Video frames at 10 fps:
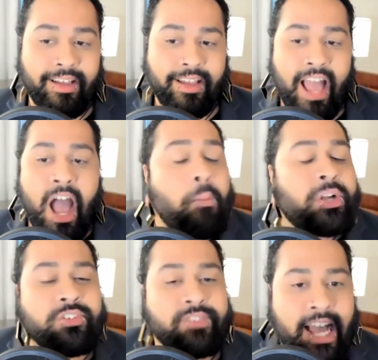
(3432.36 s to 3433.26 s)
How
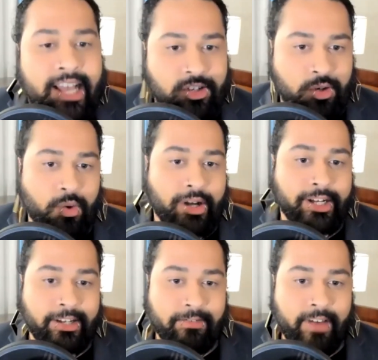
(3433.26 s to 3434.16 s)
much of that do you want to
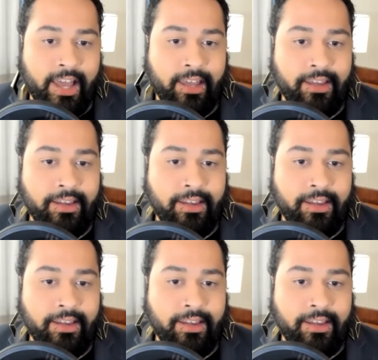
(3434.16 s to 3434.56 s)
convey?